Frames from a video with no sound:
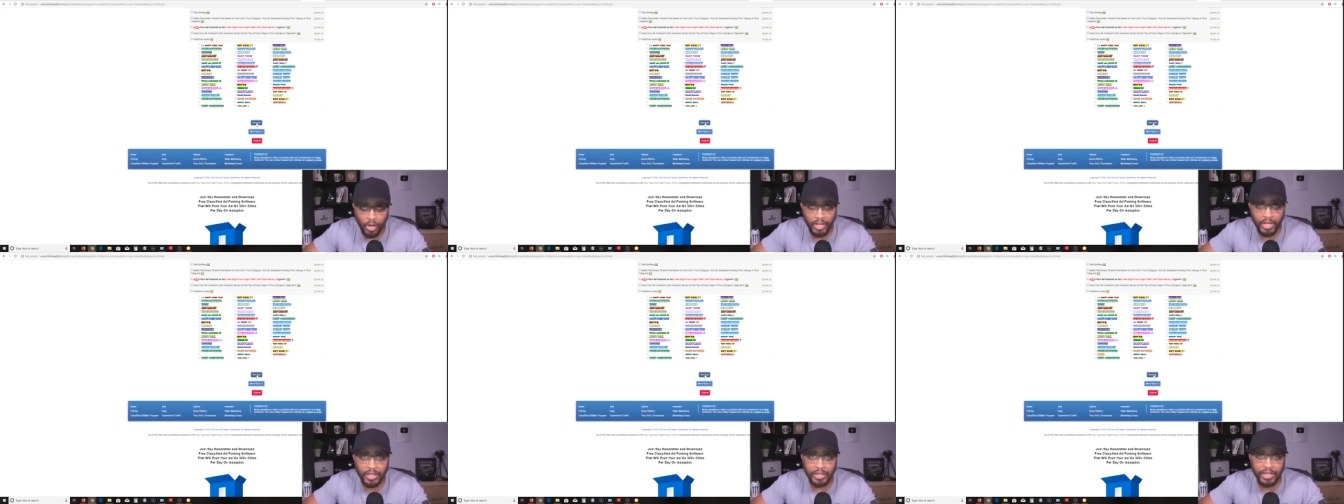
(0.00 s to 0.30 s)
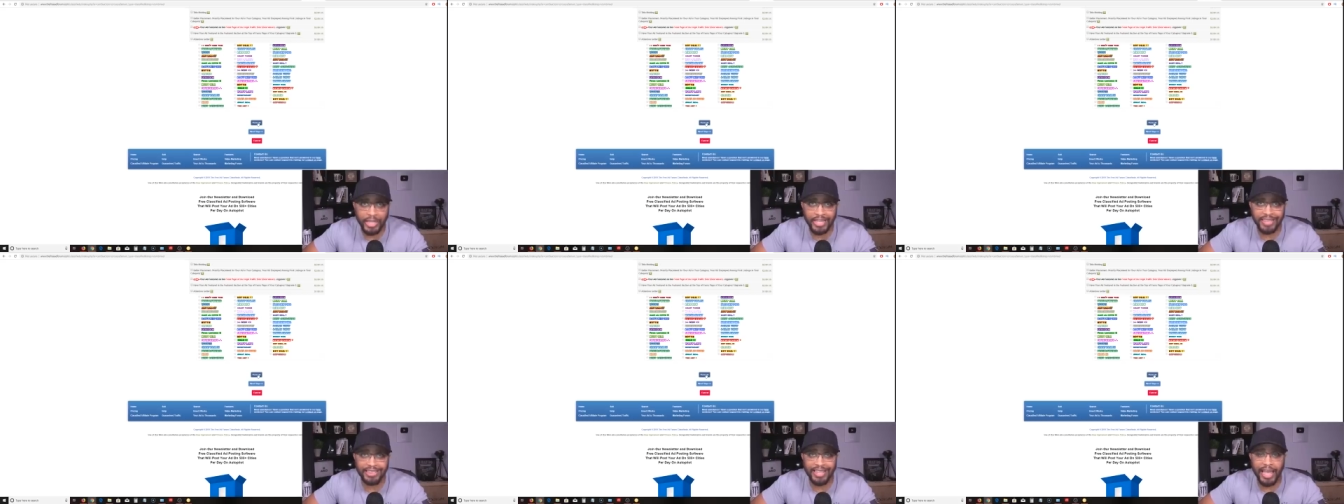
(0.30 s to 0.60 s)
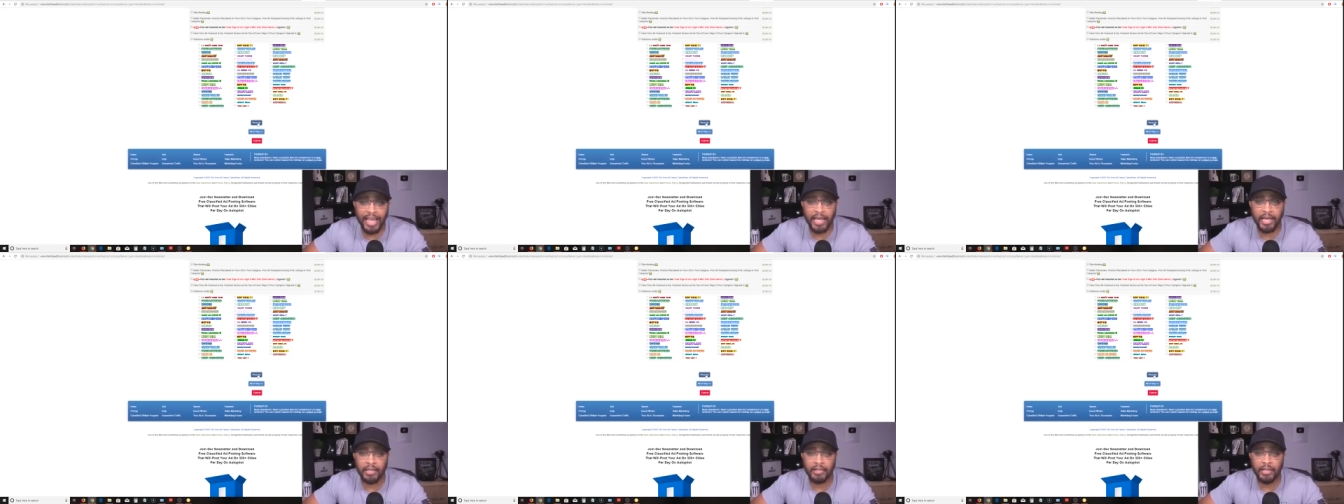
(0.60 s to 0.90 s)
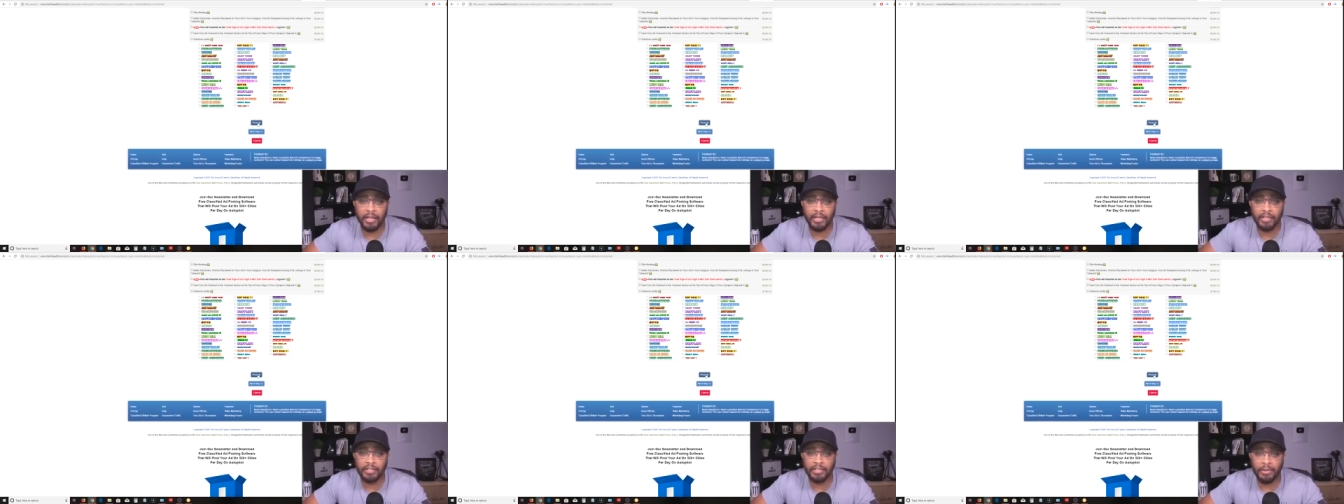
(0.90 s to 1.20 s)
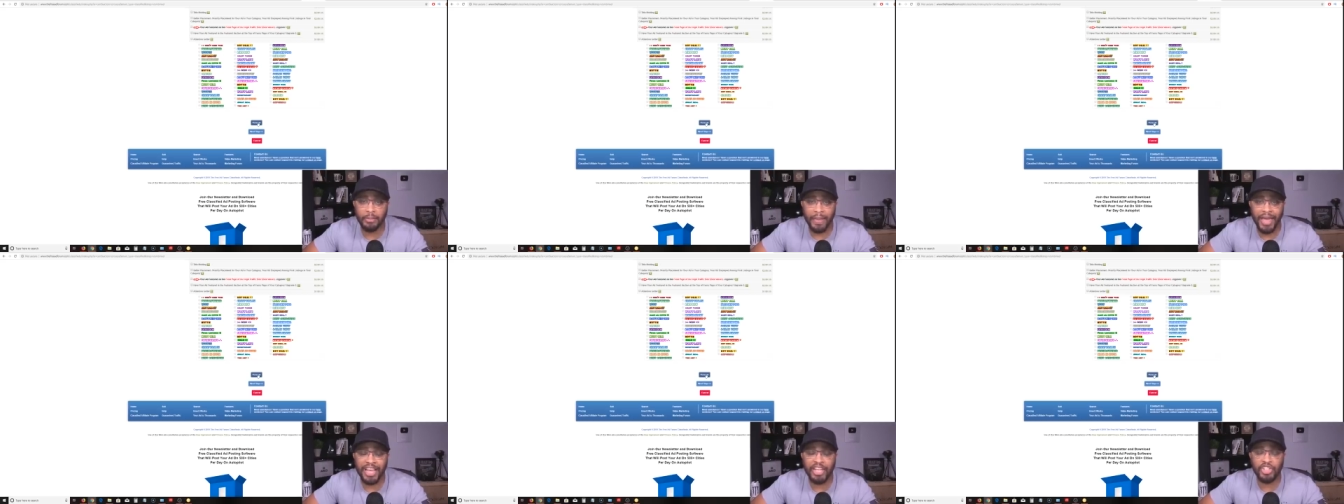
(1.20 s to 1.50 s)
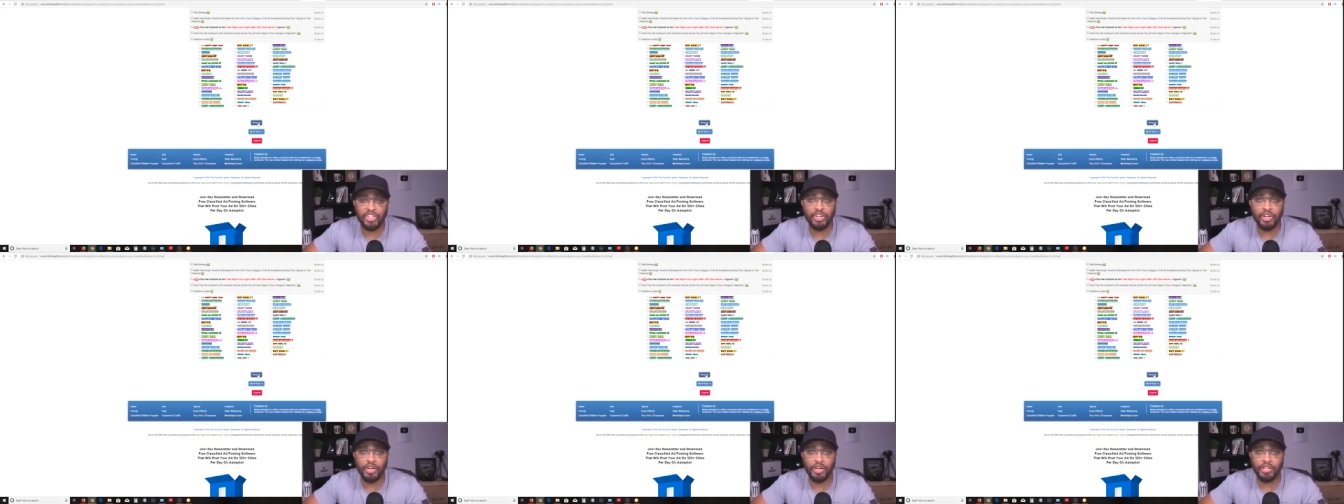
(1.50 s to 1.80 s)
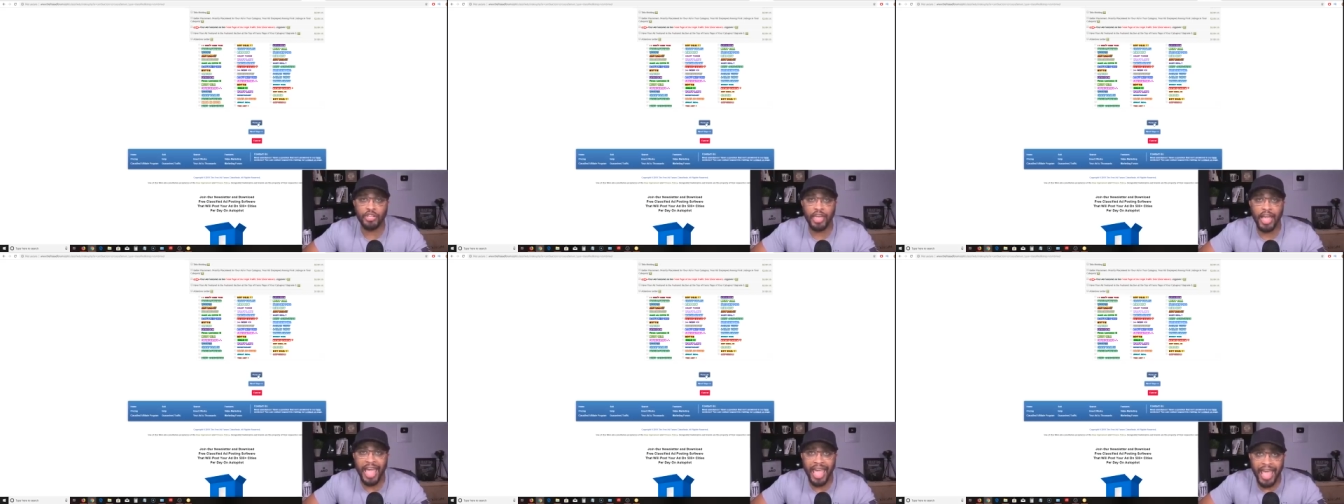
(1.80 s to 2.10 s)
to click that to make sure
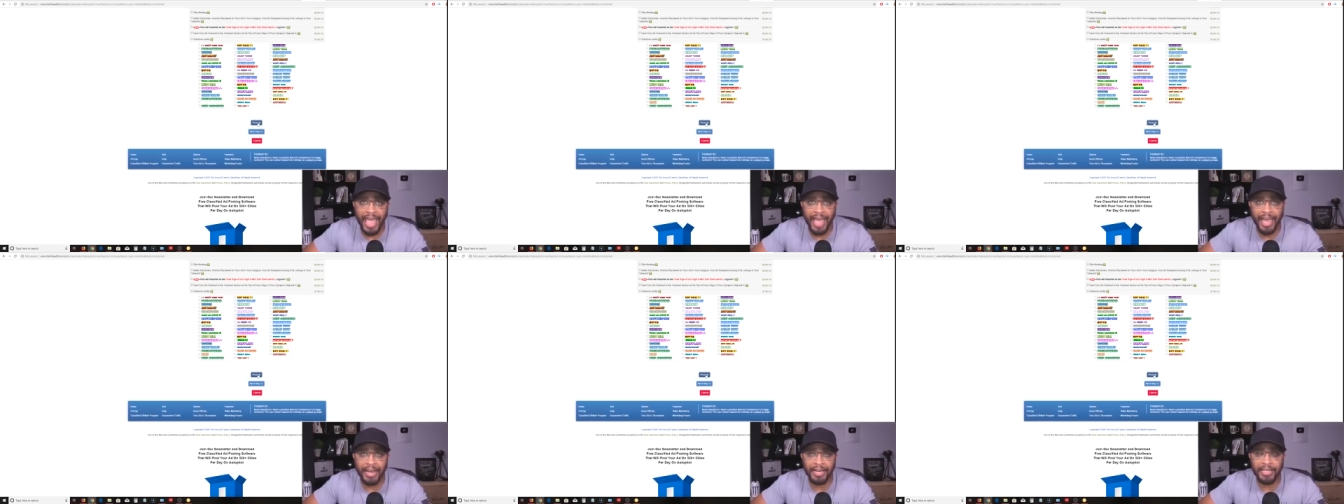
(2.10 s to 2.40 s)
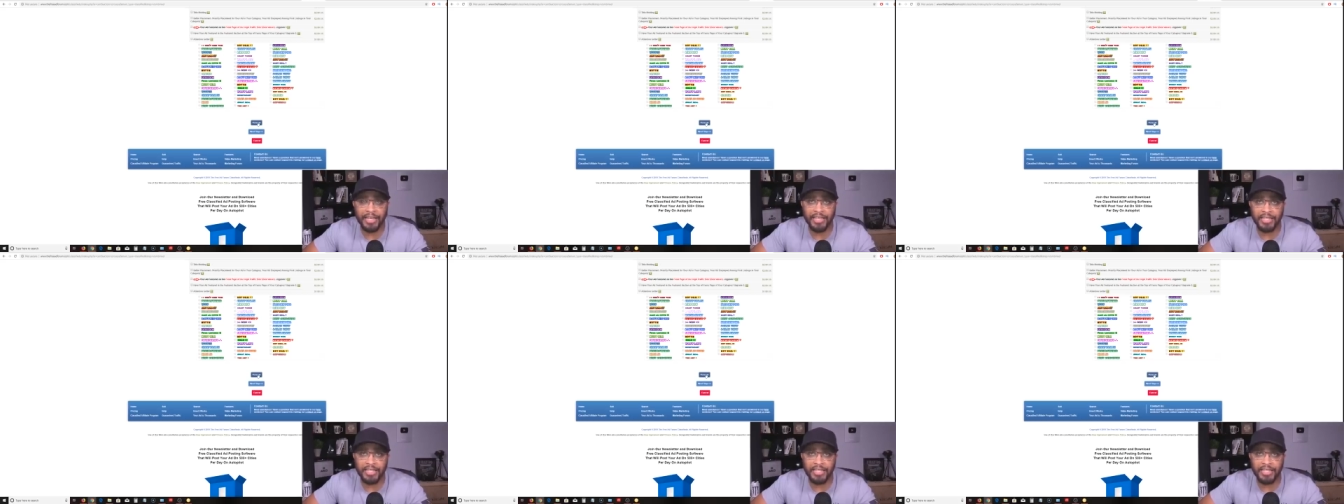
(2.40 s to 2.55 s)
your ad